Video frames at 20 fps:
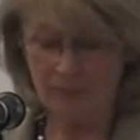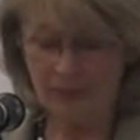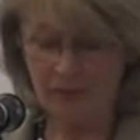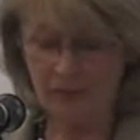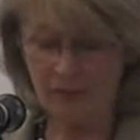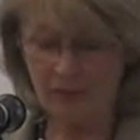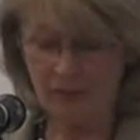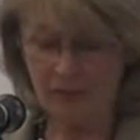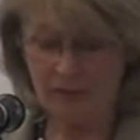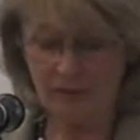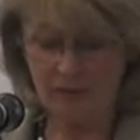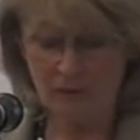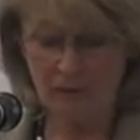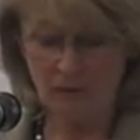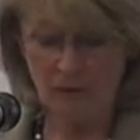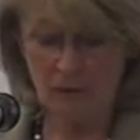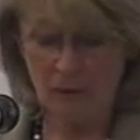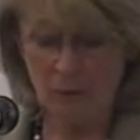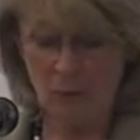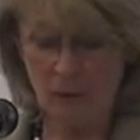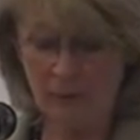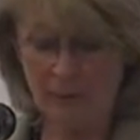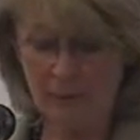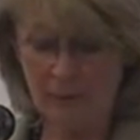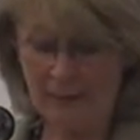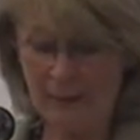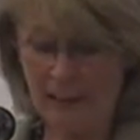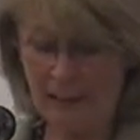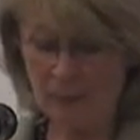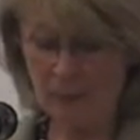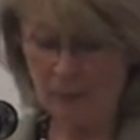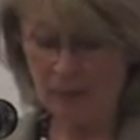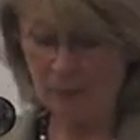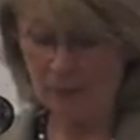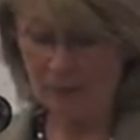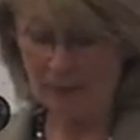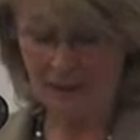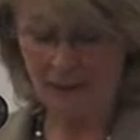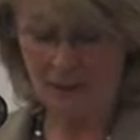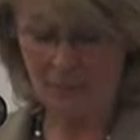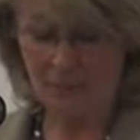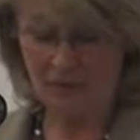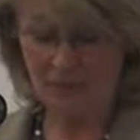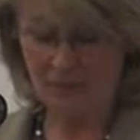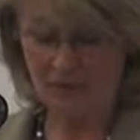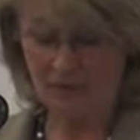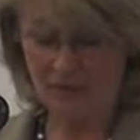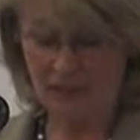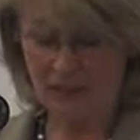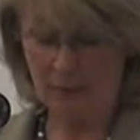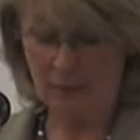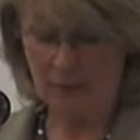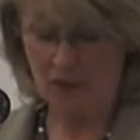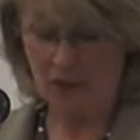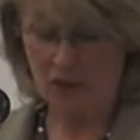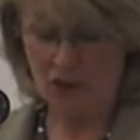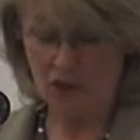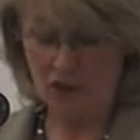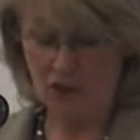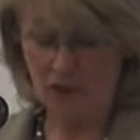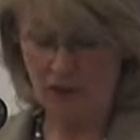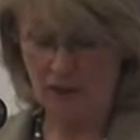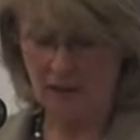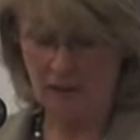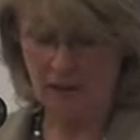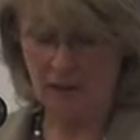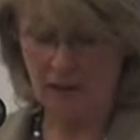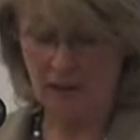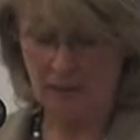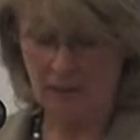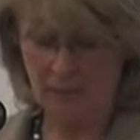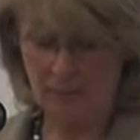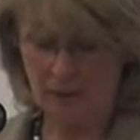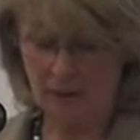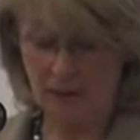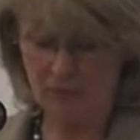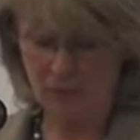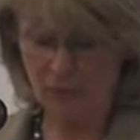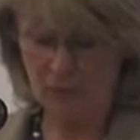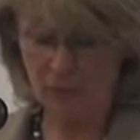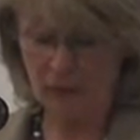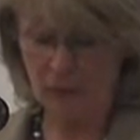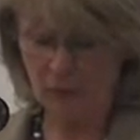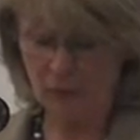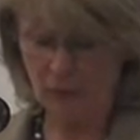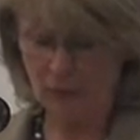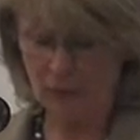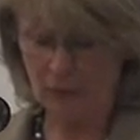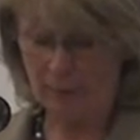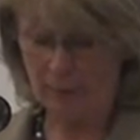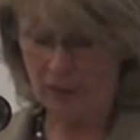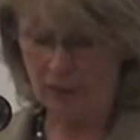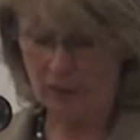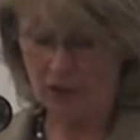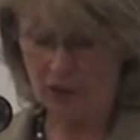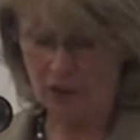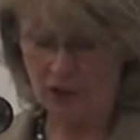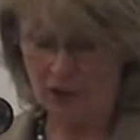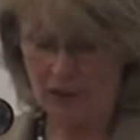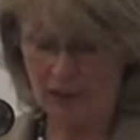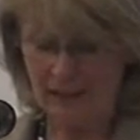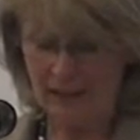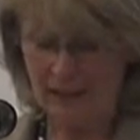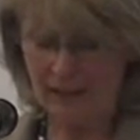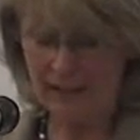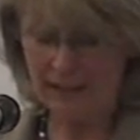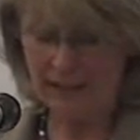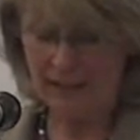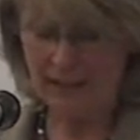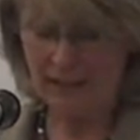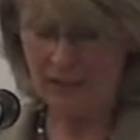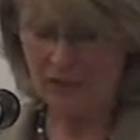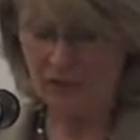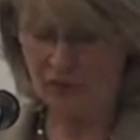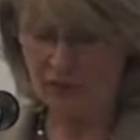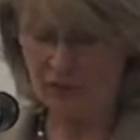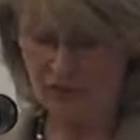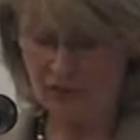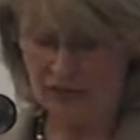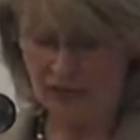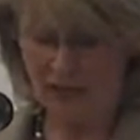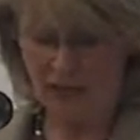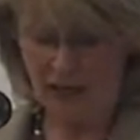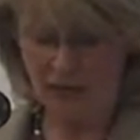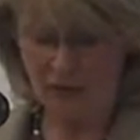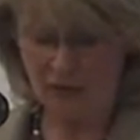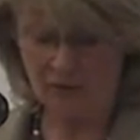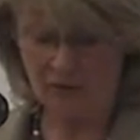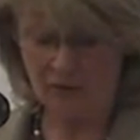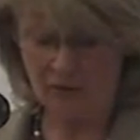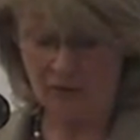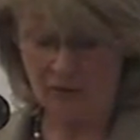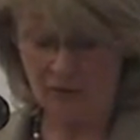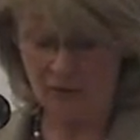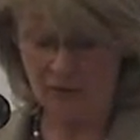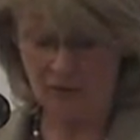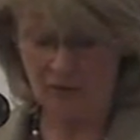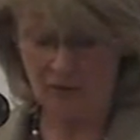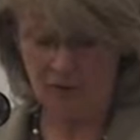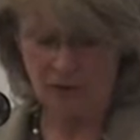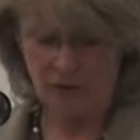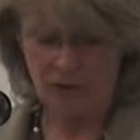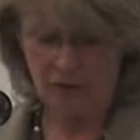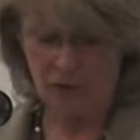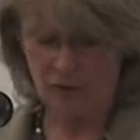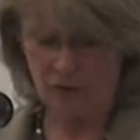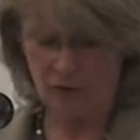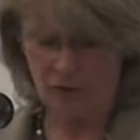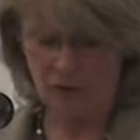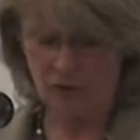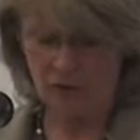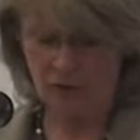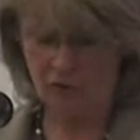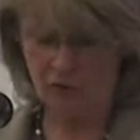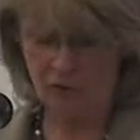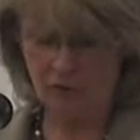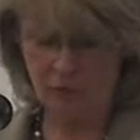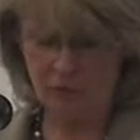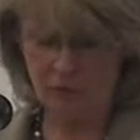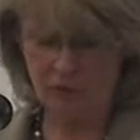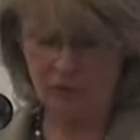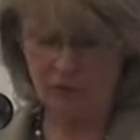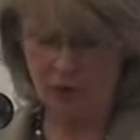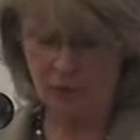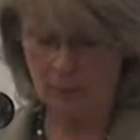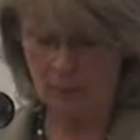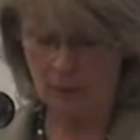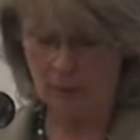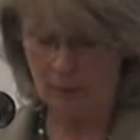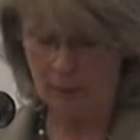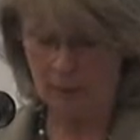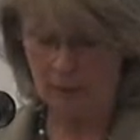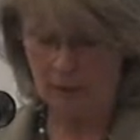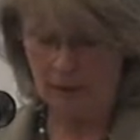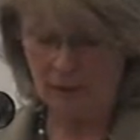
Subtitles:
He said, when the habit becomes established by frequent repetition, it gains an entire ascendance, and the consumer of opium